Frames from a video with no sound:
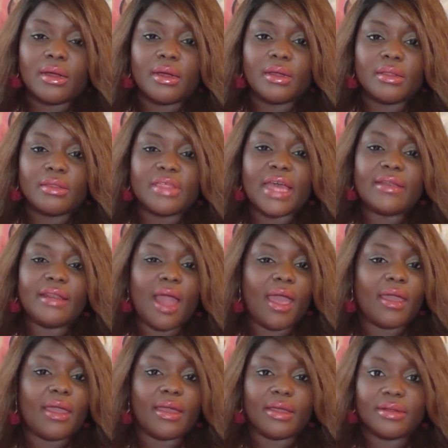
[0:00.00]
That
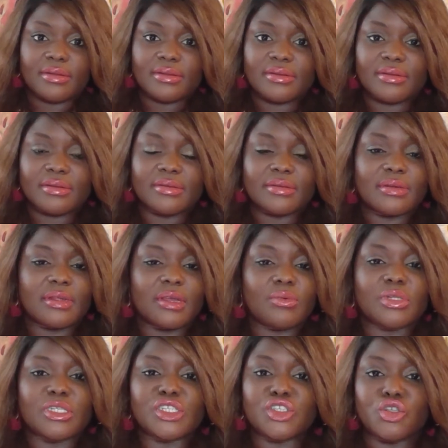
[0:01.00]
night, it
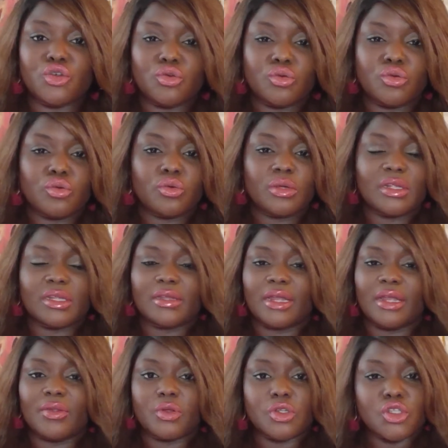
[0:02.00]
was two
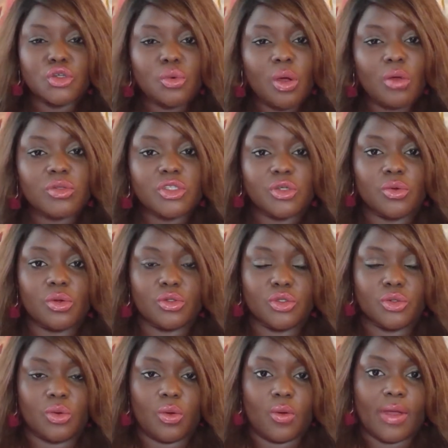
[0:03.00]
either 202 or
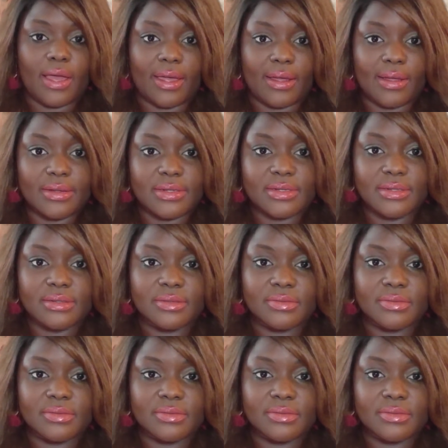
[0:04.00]
208.